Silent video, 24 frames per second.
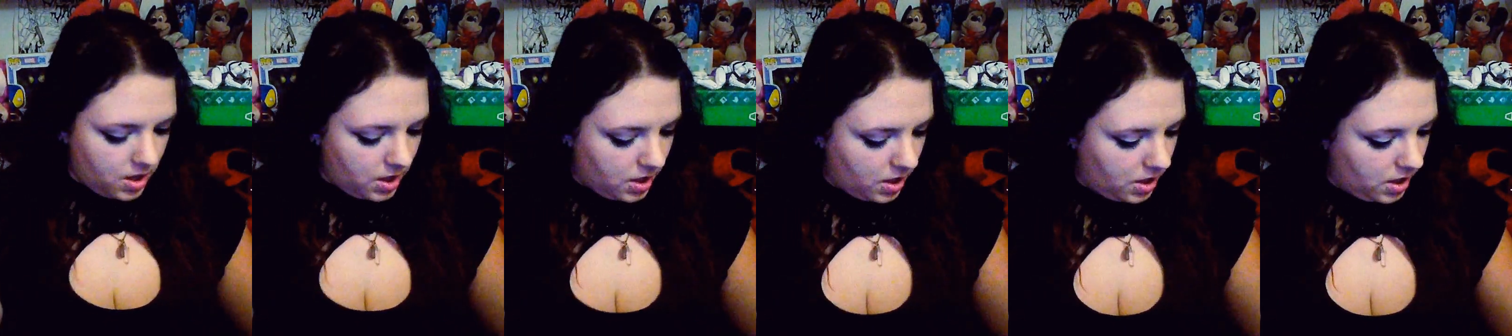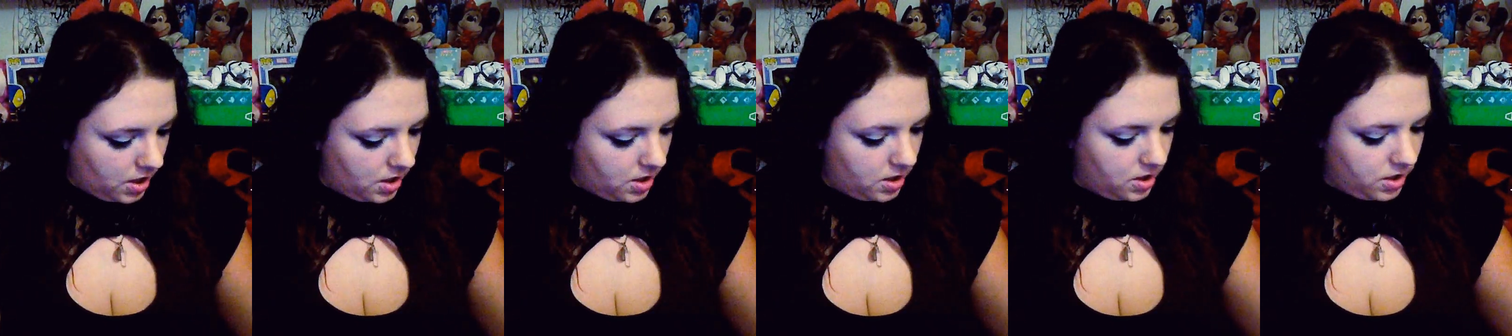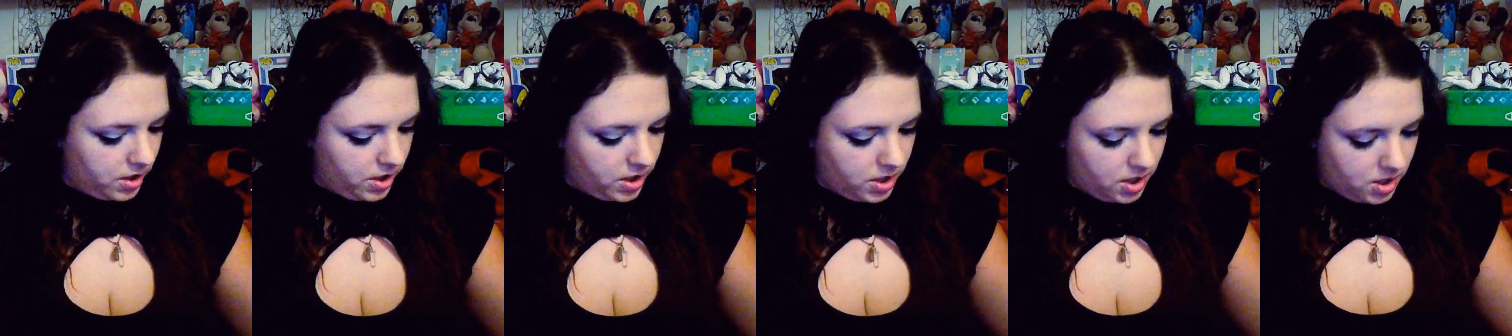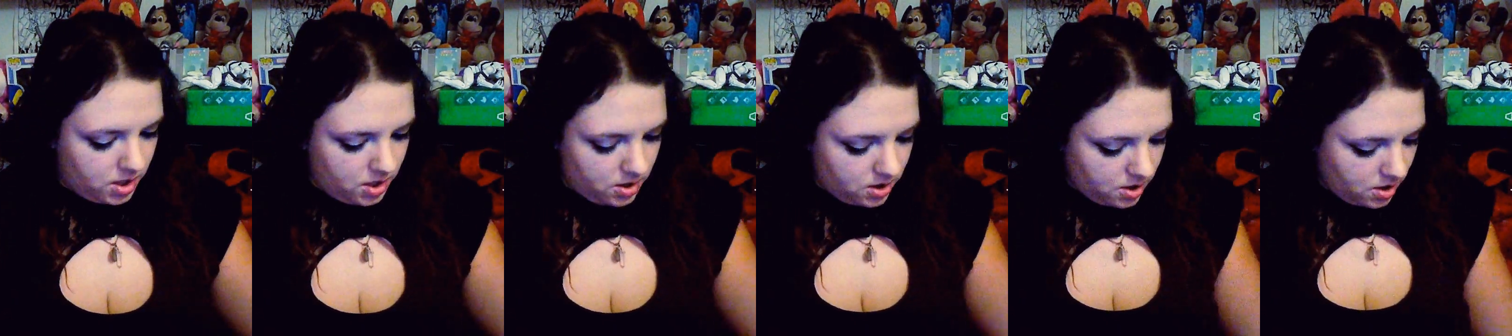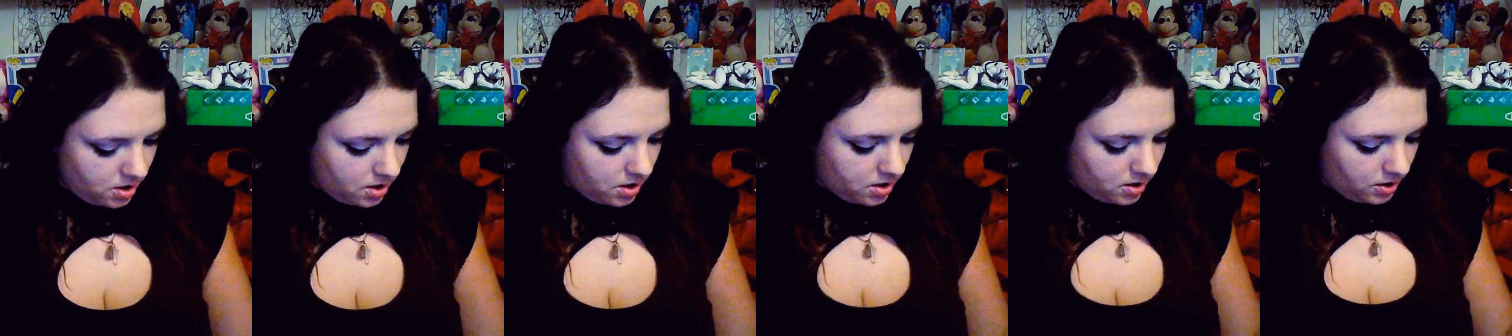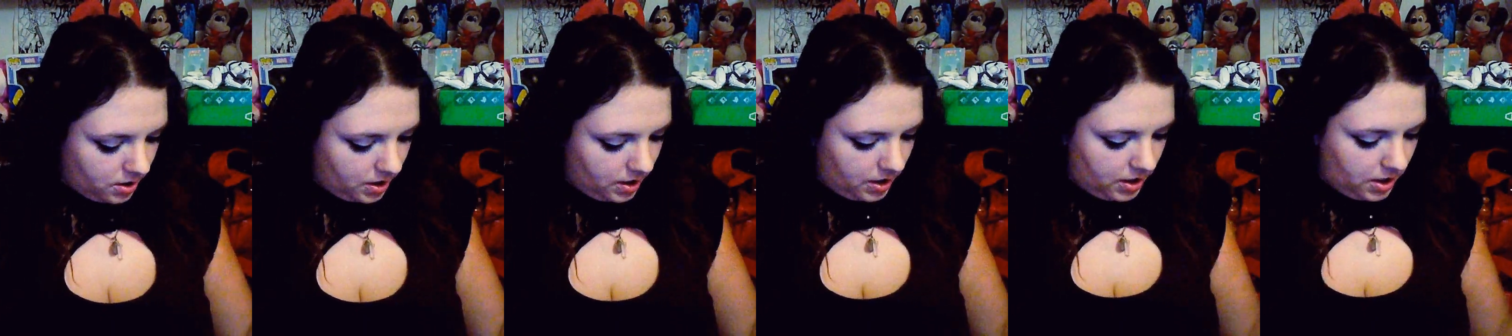And then
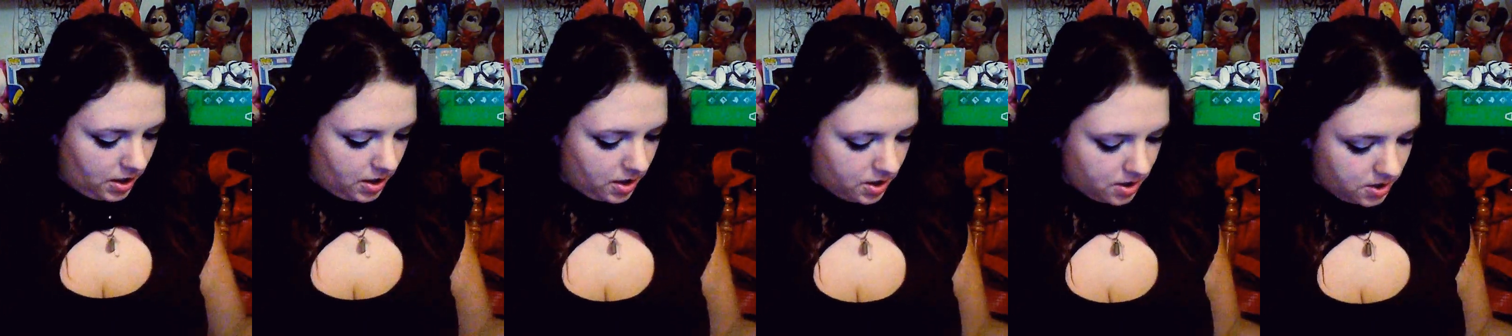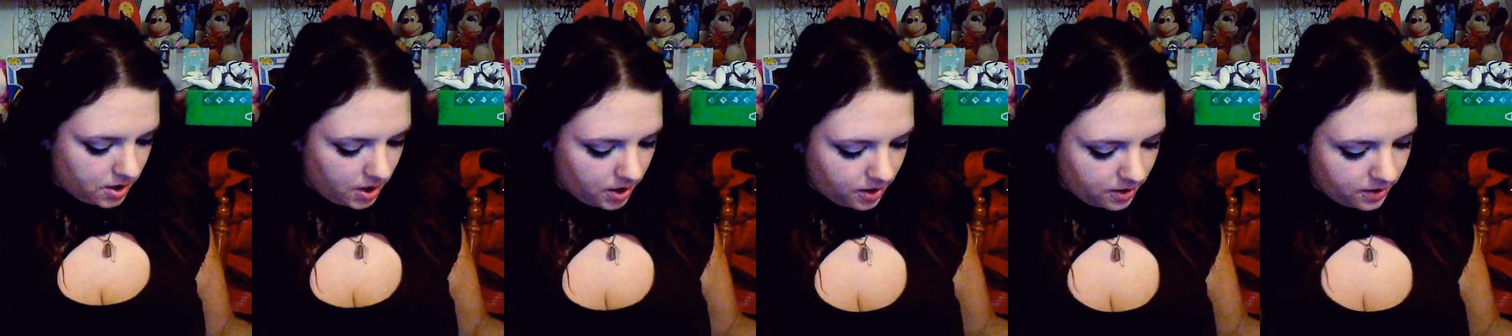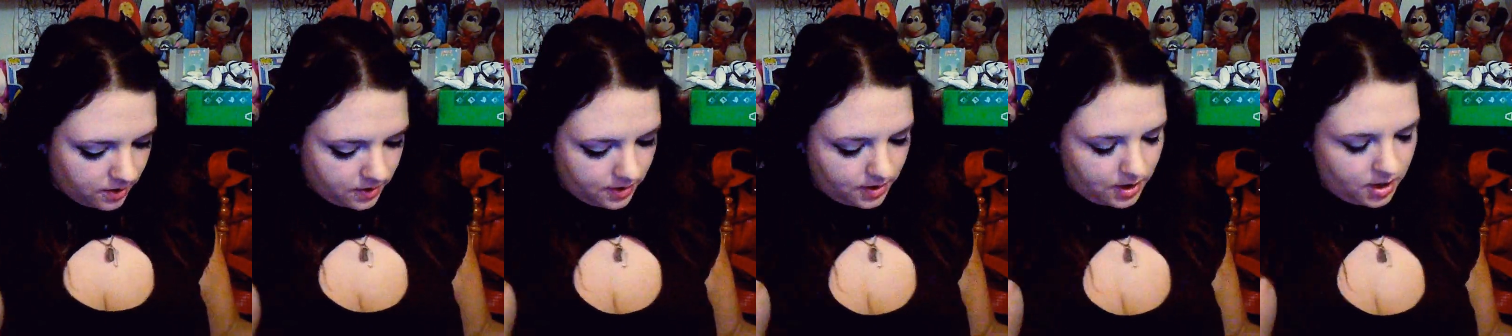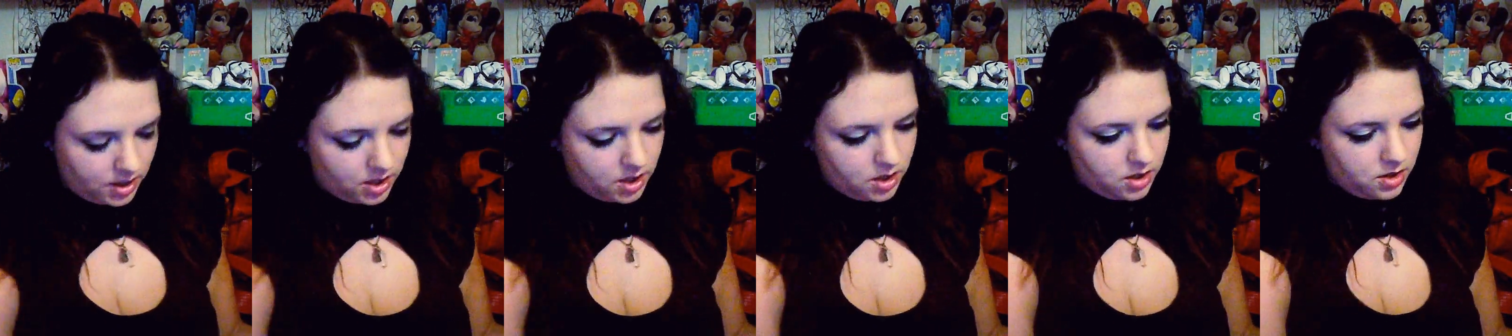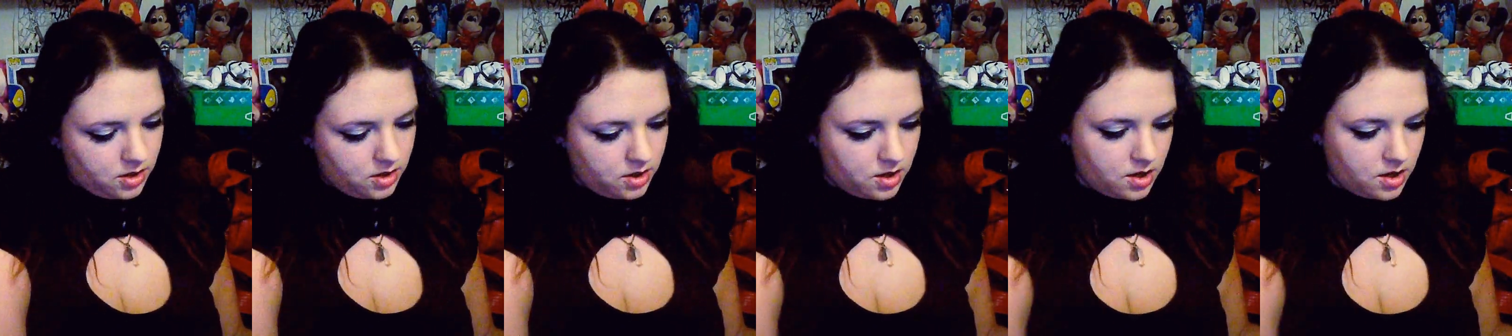the next thing